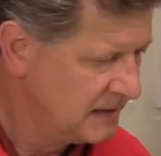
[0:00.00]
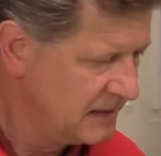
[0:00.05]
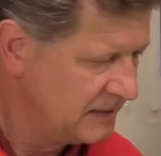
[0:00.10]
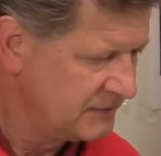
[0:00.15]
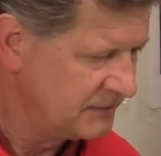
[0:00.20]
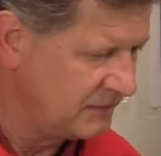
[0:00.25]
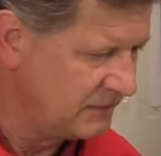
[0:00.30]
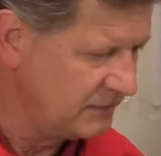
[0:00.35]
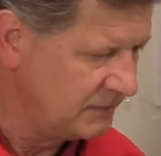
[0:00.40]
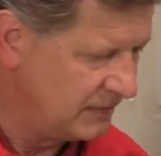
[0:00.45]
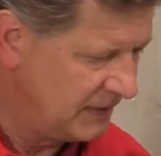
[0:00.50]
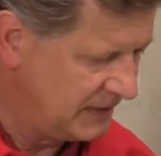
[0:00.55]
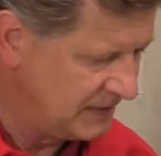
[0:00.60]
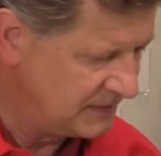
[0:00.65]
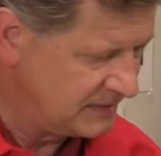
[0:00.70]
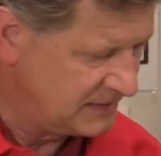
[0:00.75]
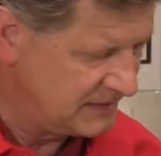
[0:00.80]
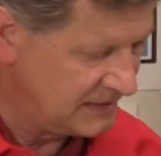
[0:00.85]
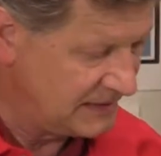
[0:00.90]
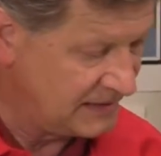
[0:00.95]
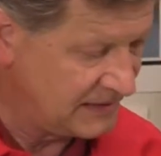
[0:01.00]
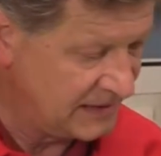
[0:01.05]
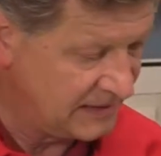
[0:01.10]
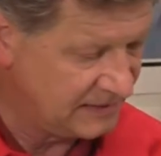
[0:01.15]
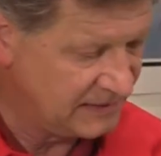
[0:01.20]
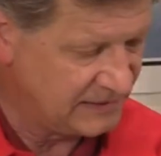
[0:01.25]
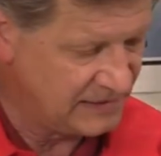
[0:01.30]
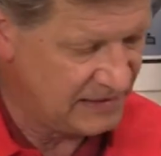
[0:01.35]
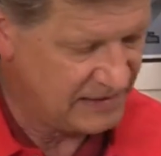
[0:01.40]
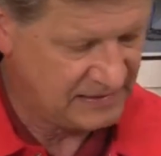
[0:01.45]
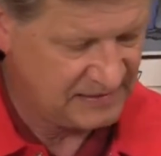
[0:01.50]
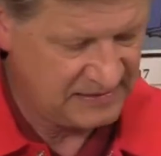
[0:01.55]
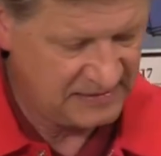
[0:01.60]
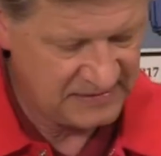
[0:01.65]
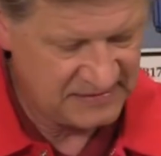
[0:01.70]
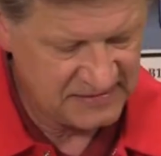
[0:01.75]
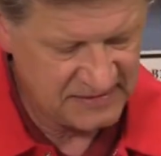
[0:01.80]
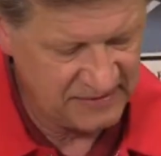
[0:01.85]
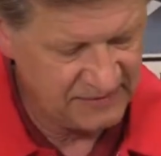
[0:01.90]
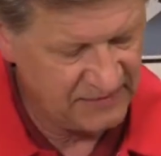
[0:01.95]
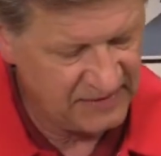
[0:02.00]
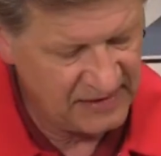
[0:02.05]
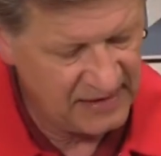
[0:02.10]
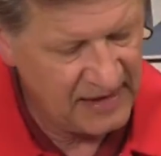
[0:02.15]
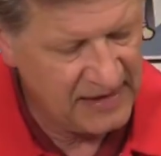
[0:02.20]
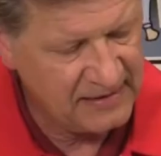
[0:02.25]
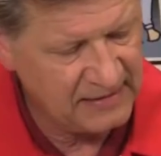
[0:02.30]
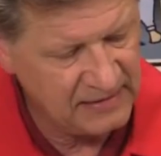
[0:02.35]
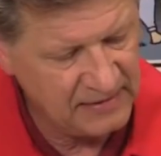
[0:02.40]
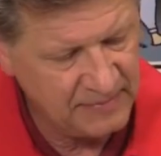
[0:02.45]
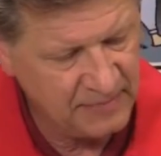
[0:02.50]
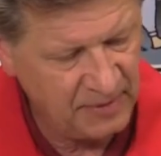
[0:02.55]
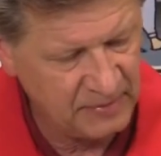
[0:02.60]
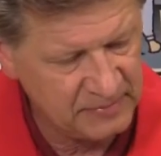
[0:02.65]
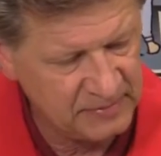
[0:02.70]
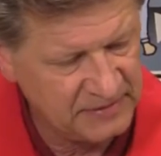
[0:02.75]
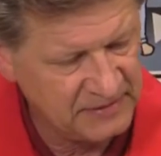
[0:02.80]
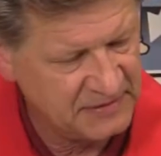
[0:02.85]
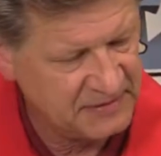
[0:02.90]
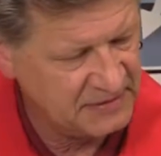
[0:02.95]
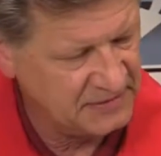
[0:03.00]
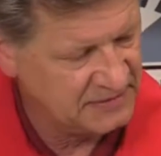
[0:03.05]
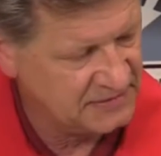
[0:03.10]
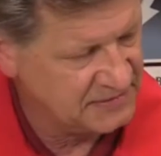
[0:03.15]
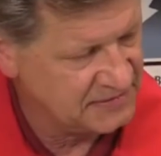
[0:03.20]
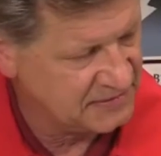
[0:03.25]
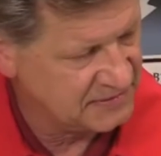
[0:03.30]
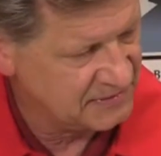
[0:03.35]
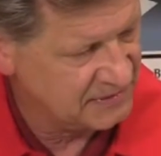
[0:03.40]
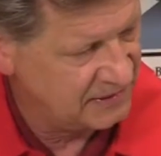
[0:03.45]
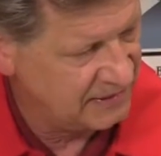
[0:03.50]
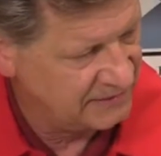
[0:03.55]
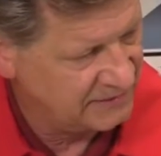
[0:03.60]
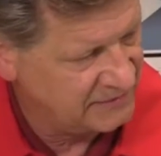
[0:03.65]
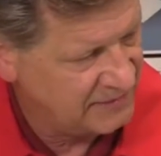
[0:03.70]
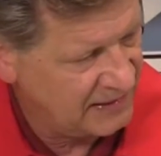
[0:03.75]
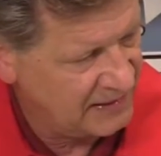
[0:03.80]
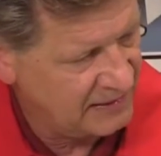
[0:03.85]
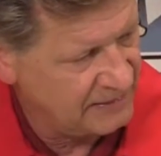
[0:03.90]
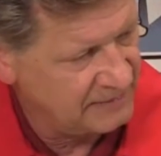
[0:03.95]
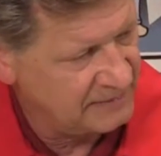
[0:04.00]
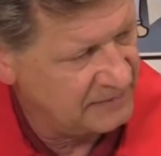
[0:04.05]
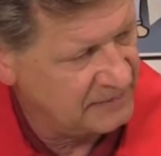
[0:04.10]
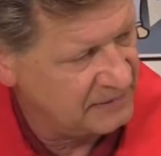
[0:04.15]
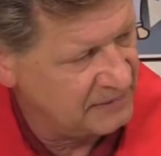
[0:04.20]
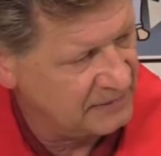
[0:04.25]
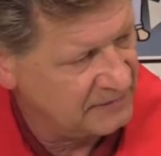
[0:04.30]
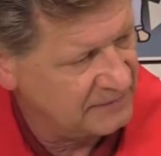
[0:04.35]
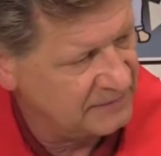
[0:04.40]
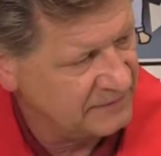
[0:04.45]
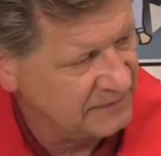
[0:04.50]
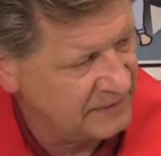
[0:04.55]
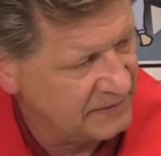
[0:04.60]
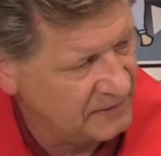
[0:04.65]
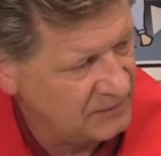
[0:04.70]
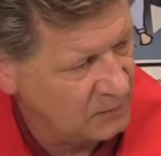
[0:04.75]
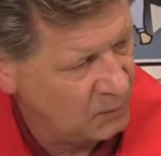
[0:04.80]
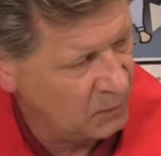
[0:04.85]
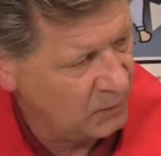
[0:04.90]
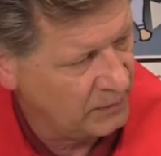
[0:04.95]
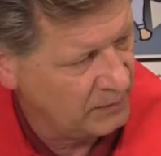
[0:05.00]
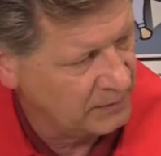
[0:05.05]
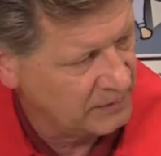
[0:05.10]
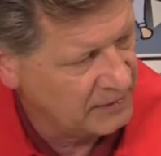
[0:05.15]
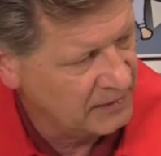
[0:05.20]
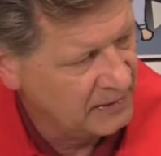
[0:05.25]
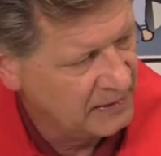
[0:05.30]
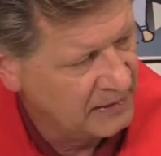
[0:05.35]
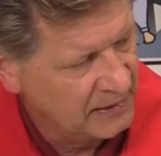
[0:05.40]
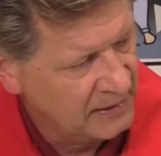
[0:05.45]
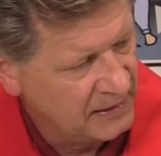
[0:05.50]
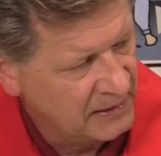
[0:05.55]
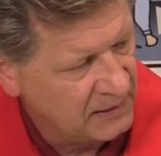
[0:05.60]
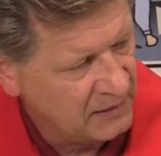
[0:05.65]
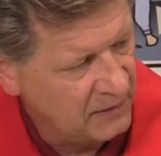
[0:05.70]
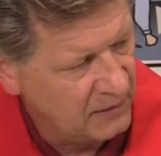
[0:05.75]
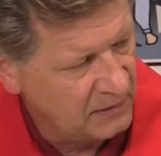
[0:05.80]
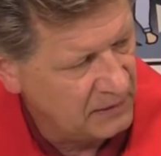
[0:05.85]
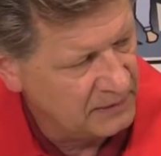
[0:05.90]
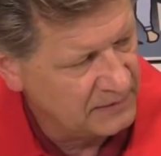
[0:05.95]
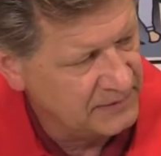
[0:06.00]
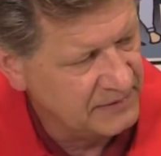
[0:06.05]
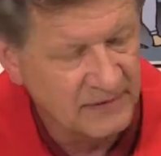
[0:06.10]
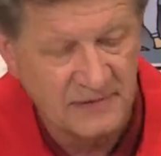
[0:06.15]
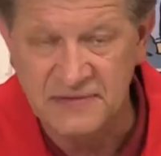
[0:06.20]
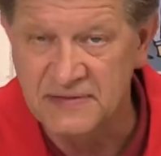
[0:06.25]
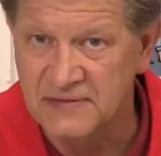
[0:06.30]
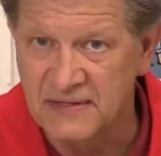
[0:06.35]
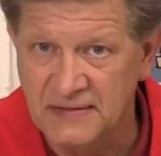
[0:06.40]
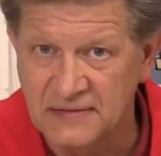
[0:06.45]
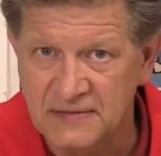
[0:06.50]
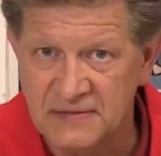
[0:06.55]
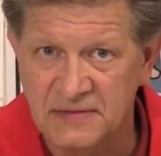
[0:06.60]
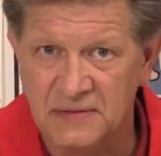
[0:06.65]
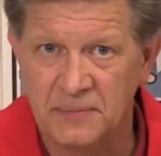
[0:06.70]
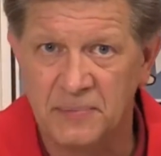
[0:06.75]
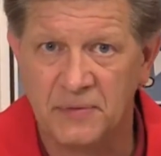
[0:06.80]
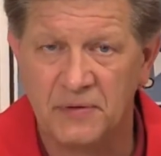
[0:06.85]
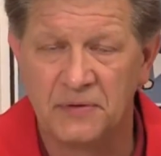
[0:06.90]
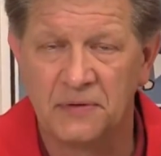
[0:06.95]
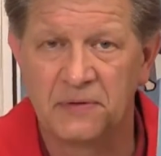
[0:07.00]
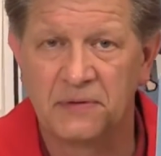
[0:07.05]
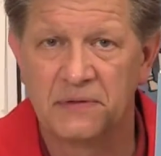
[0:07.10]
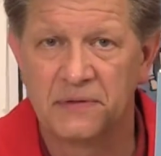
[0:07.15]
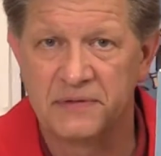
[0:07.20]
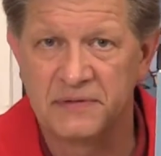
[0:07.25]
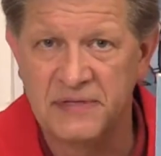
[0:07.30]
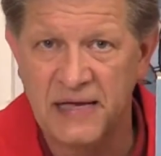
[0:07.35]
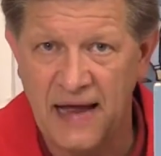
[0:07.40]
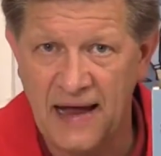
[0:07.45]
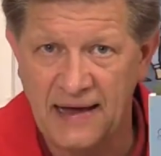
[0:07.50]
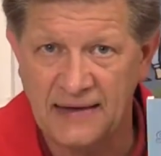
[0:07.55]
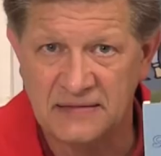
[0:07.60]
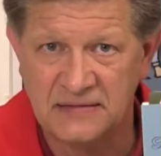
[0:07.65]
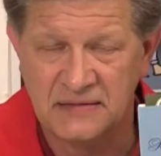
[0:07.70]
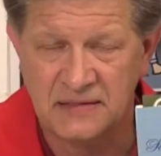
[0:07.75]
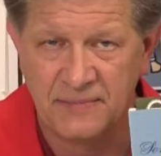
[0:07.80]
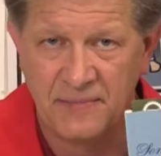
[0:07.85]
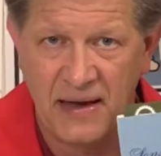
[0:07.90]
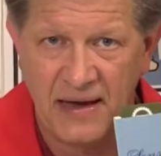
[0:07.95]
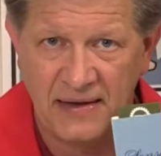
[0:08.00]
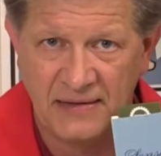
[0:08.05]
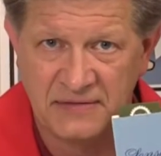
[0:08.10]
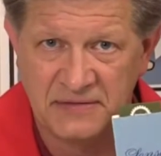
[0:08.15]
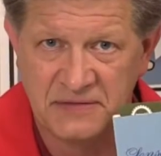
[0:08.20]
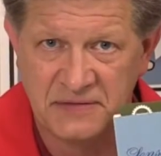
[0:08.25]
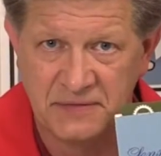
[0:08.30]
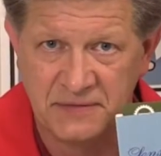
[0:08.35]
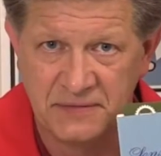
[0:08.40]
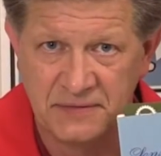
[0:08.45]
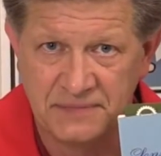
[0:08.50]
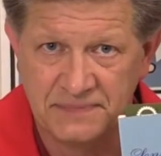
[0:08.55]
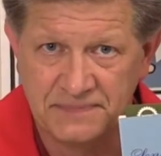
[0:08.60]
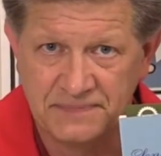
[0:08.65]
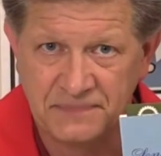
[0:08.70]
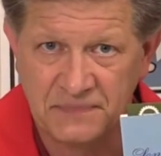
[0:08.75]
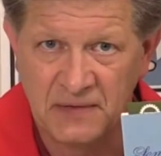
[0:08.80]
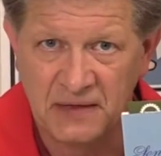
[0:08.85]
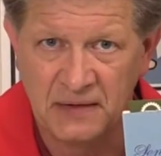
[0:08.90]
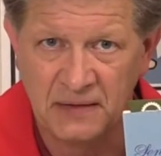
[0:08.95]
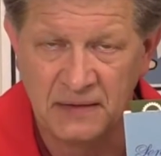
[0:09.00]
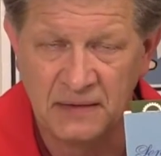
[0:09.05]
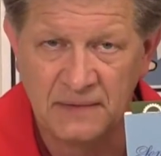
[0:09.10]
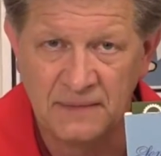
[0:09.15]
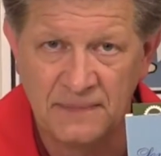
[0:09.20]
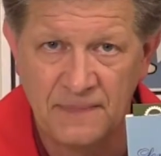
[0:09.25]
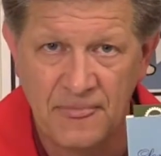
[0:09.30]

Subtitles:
So then in 1978, he published his lifetime of work called The Sensible Taskmaster. Okay?